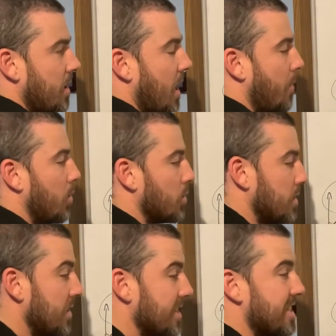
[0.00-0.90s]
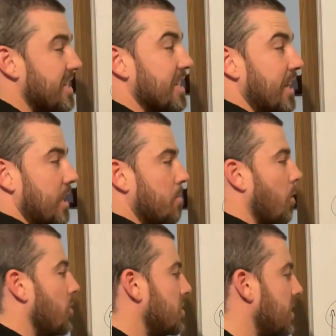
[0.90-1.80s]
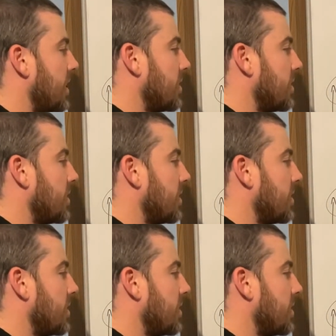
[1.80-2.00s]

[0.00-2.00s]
and we've got the skinny post here.